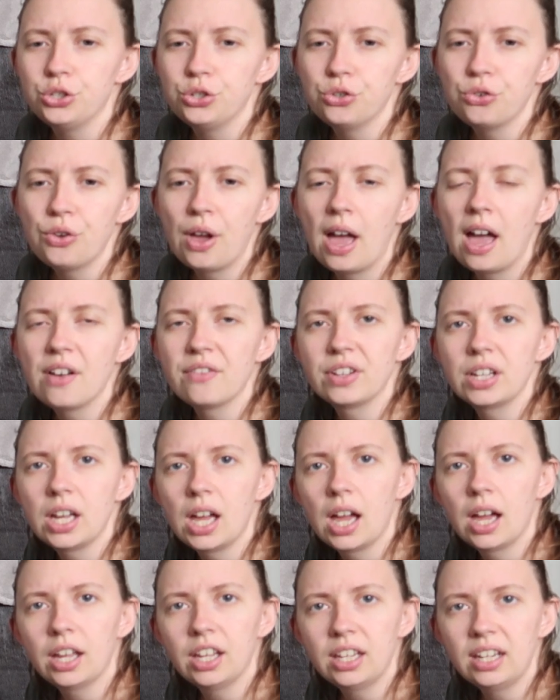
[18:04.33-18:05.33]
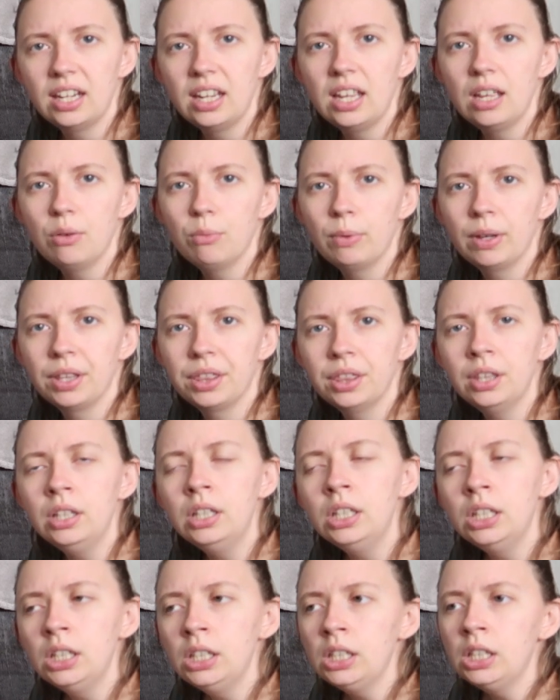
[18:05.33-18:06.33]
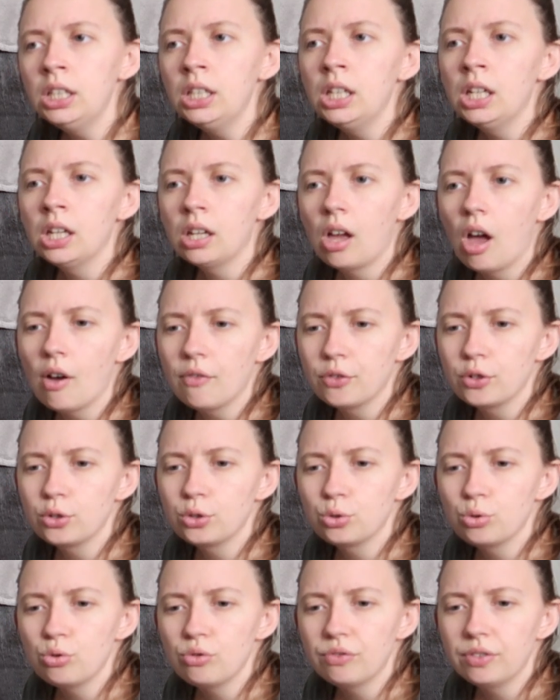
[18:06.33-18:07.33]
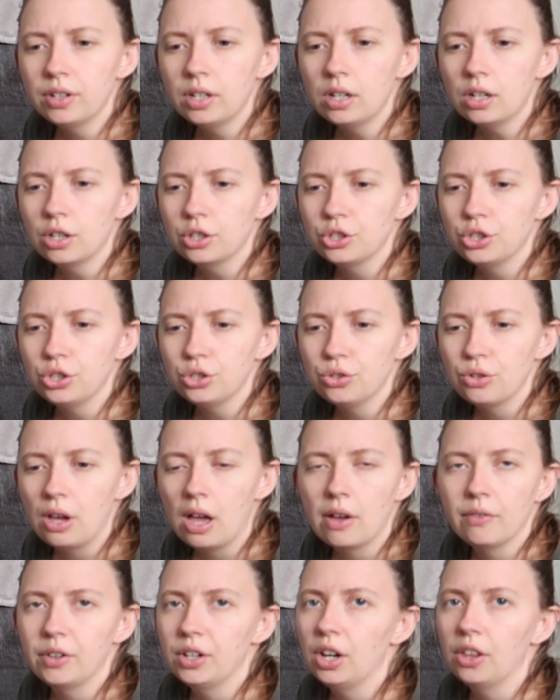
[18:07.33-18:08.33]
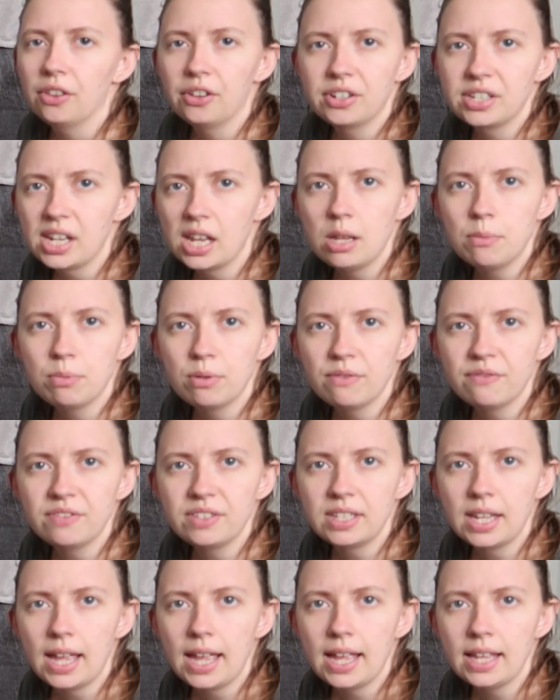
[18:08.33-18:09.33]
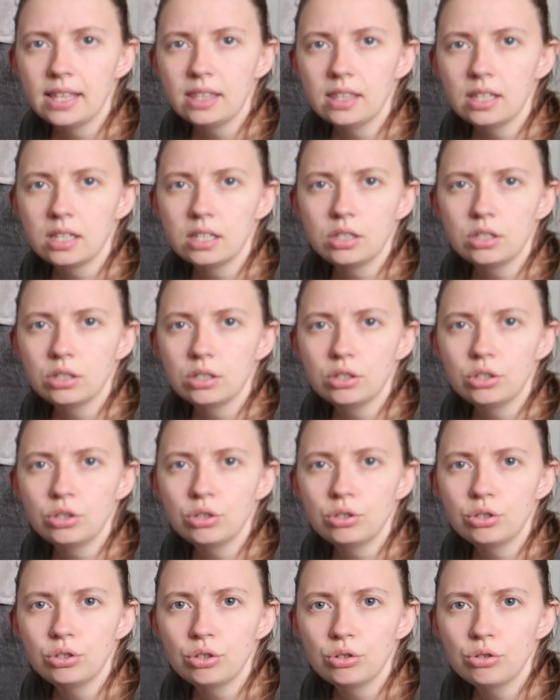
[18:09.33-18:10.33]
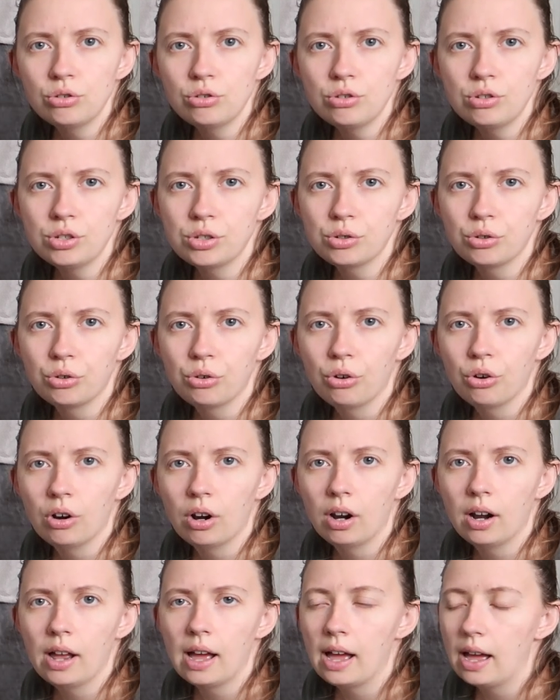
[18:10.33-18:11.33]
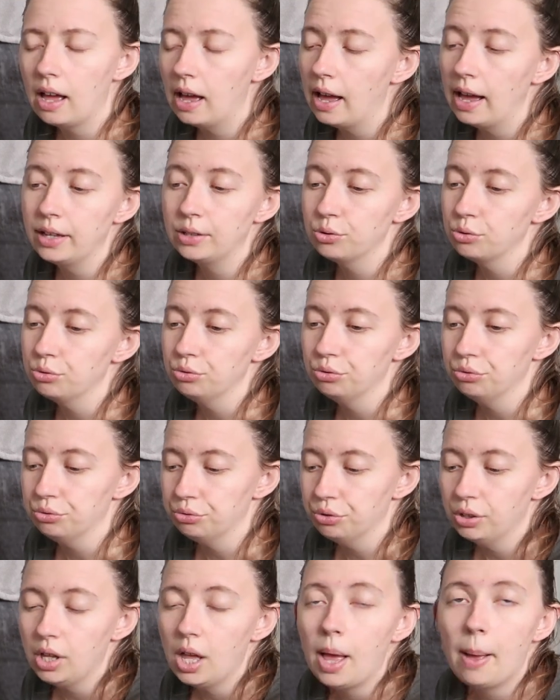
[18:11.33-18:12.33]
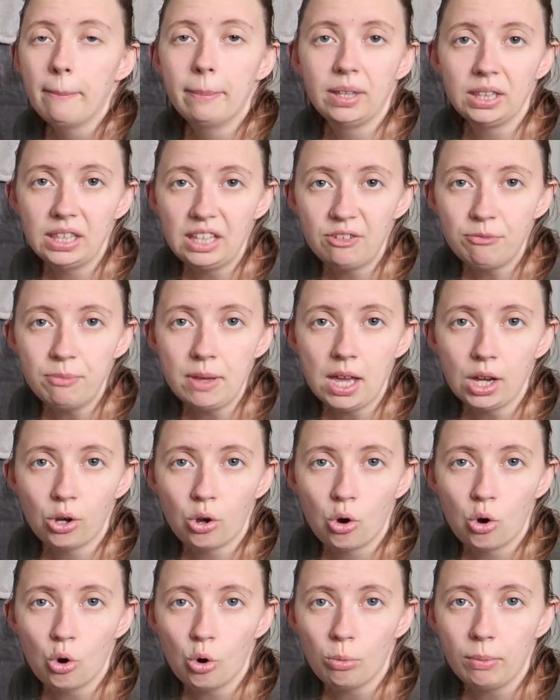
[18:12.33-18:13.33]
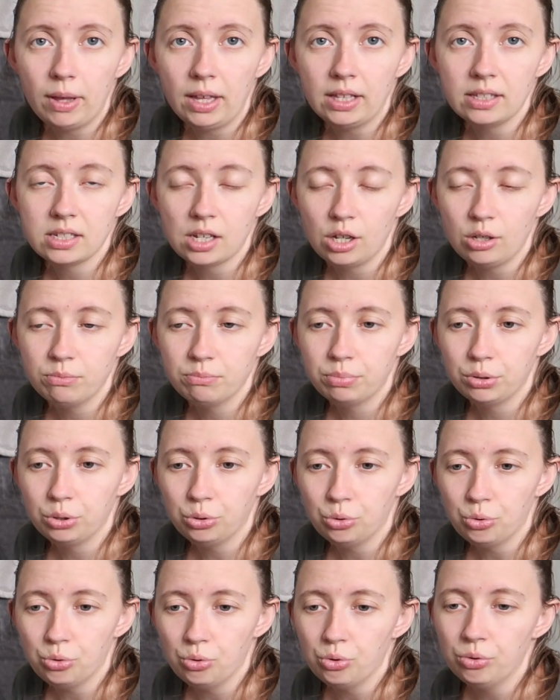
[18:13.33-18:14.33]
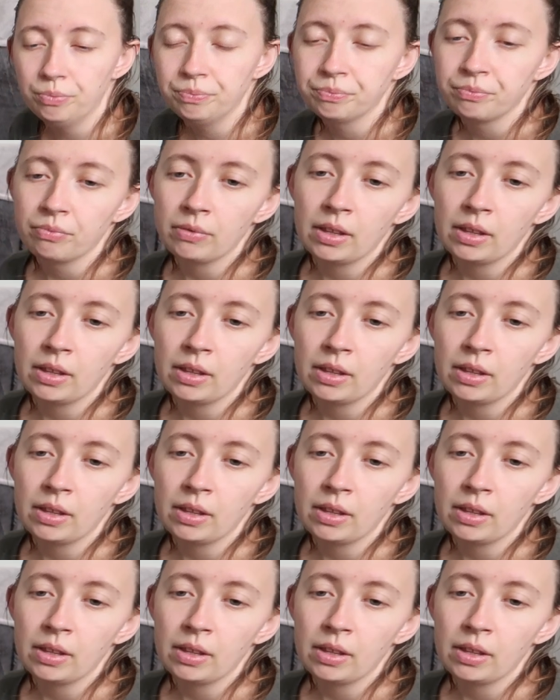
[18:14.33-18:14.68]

you have a crate with covers over it, or do you have another type of den that you use, or I don't know. But leave me a comment down below